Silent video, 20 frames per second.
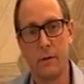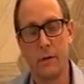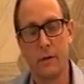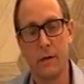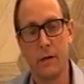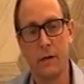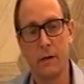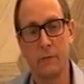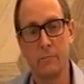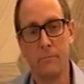
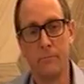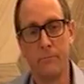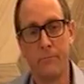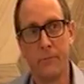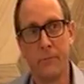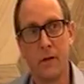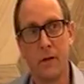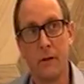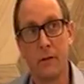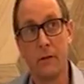
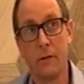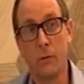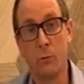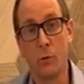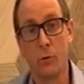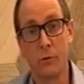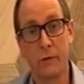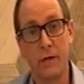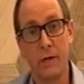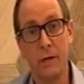that
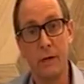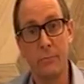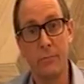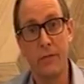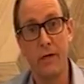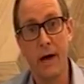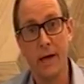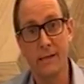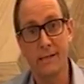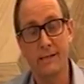will keep
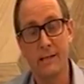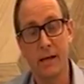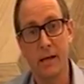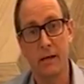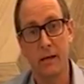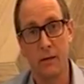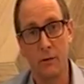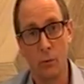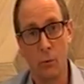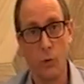that
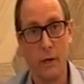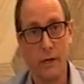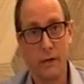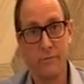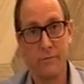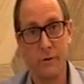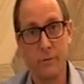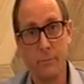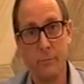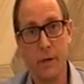second
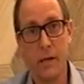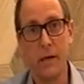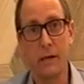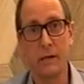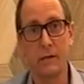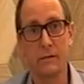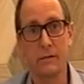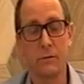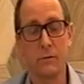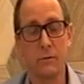wave at
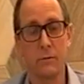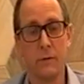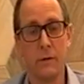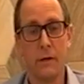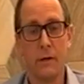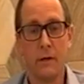bay. So